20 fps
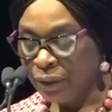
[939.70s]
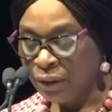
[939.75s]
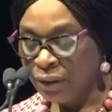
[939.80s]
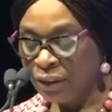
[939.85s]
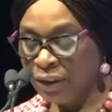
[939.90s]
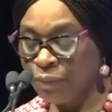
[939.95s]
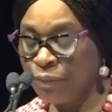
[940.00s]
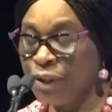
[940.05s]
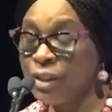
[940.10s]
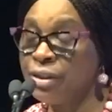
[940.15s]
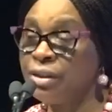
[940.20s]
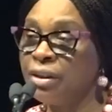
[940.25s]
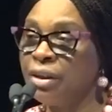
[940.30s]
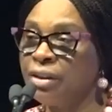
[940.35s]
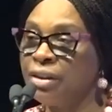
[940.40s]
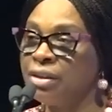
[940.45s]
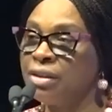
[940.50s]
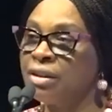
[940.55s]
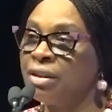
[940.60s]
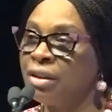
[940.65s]
The
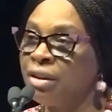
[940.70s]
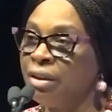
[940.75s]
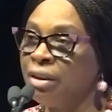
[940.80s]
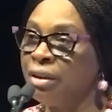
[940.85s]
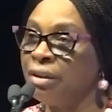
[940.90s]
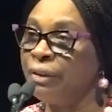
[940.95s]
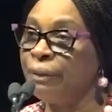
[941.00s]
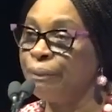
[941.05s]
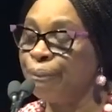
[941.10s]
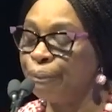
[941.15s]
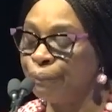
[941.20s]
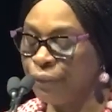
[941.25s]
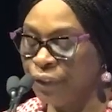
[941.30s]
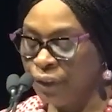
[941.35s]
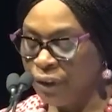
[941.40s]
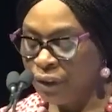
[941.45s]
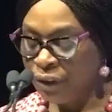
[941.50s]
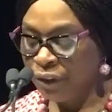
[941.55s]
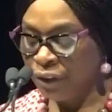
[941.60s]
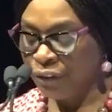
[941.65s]
message is clear.
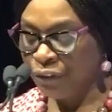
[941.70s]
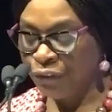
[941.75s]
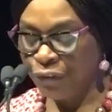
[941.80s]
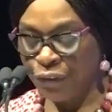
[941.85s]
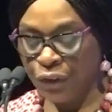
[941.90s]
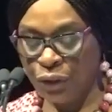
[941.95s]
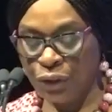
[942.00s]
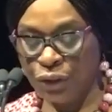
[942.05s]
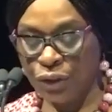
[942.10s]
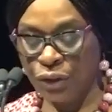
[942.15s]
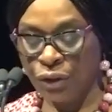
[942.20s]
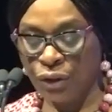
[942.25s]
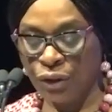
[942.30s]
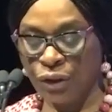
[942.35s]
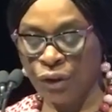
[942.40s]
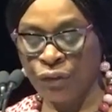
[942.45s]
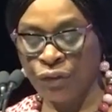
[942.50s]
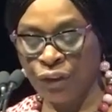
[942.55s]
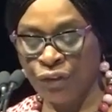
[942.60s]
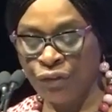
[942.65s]
The future
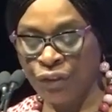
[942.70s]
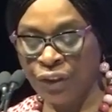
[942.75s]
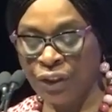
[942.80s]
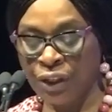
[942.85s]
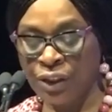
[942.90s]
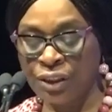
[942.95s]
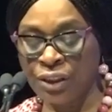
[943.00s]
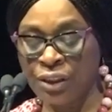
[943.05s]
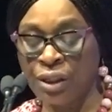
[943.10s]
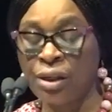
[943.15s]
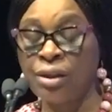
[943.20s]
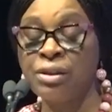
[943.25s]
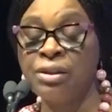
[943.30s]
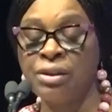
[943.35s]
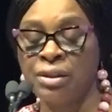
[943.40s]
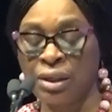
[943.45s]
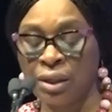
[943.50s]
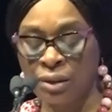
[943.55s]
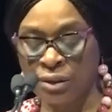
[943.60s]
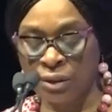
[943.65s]
of the financial
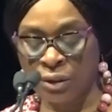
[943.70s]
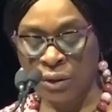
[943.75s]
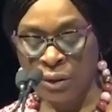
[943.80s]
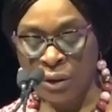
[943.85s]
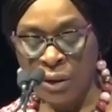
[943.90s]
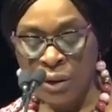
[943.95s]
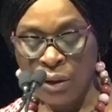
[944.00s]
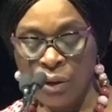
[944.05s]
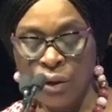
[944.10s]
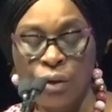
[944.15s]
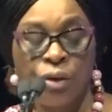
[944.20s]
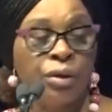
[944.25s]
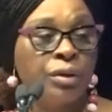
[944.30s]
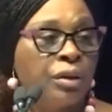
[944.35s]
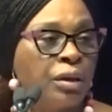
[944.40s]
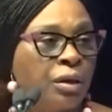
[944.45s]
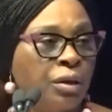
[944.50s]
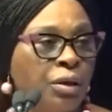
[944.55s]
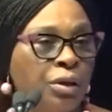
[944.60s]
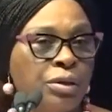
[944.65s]
sector on
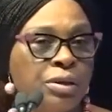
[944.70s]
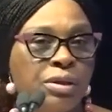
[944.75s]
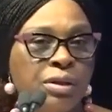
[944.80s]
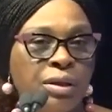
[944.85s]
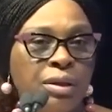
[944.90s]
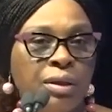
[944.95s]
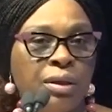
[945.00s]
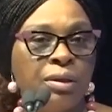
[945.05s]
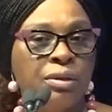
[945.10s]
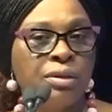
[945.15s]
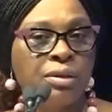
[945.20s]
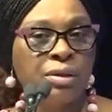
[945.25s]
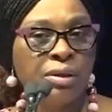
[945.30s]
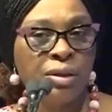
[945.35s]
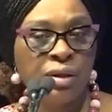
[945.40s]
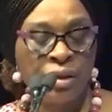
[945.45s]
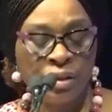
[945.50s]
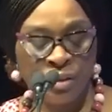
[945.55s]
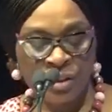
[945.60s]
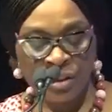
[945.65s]
the continent
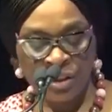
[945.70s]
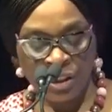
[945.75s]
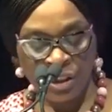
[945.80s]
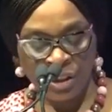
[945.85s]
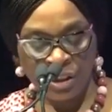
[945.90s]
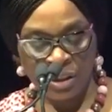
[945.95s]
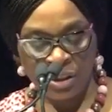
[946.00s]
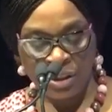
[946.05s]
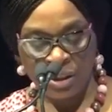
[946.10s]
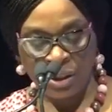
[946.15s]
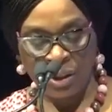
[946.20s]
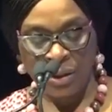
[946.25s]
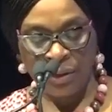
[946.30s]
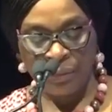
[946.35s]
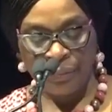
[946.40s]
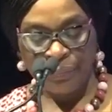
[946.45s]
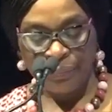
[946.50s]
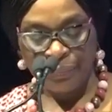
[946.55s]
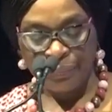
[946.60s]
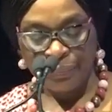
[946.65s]
is digital.
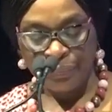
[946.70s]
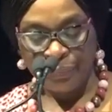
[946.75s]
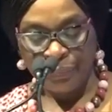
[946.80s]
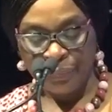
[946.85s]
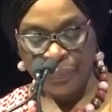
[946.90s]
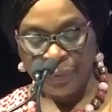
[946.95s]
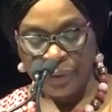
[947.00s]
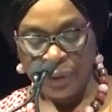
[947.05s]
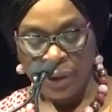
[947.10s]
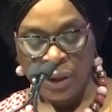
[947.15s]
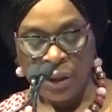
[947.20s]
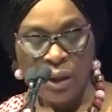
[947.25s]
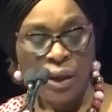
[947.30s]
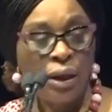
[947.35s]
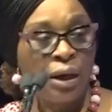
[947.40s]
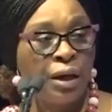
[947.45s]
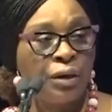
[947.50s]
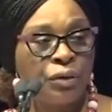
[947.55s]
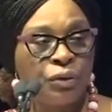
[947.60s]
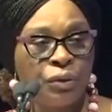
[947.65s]

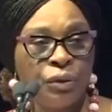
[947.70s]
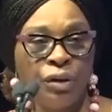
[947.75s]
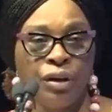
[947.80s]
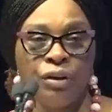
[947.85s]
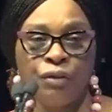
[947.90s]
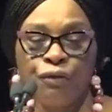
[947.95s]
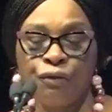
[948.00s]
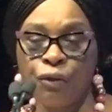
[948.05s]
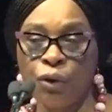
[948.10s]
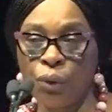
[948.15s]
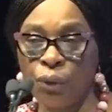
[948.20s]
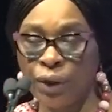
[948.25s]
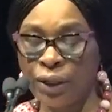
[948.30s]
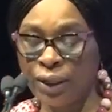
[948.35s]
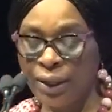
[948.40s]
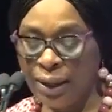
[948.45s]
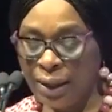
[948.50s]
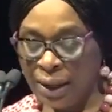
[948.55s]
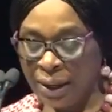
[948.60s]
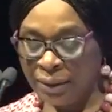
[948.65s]
And going
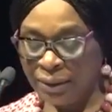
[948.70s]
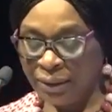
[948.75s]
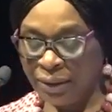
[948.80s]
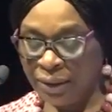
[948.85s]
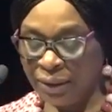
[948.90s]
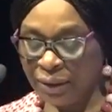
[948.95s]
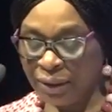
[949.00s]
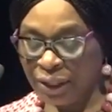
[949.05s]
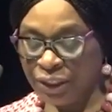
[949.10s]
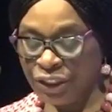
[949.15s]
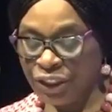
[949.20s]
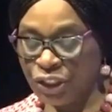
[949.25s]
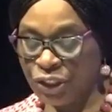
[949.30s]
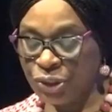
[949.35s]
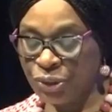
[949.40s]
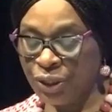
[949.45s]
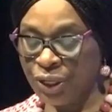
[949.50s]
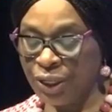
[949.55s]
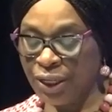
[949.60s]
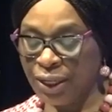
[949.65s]
forward, I think that
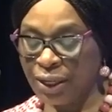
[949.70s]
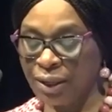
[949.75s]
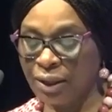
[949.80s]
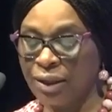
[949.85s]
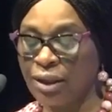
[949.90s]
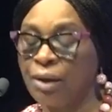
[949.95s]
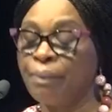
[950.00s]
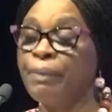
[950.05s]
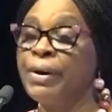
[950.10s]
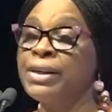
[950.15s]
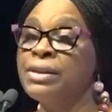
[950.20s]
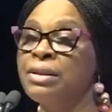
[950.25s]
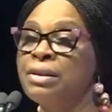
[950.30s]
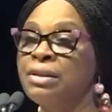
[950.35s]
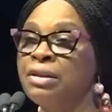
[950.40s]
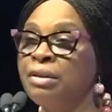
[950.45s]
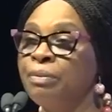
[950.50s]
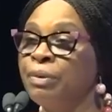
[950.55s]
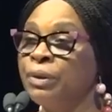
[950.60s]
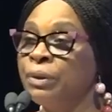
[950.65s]
training and
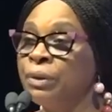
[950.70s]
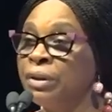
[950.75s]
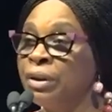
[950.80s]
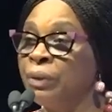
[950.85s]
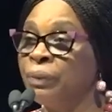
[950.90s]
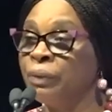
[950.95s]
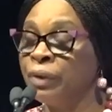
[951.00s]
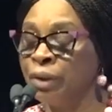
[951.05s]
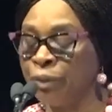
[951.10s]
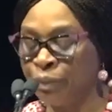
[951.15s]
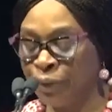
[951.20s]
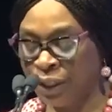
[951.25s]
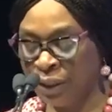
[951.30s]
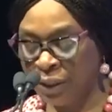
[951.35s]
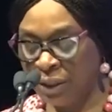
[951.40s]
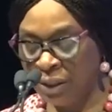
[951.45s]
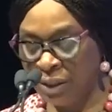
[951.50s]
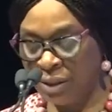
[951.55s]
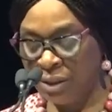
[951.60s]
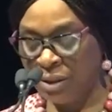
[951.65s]
capacity building will be
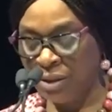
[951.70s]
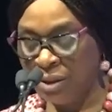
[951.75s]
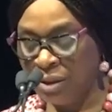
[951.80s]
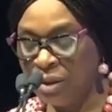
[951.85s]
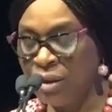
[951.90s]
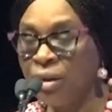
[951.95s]
key.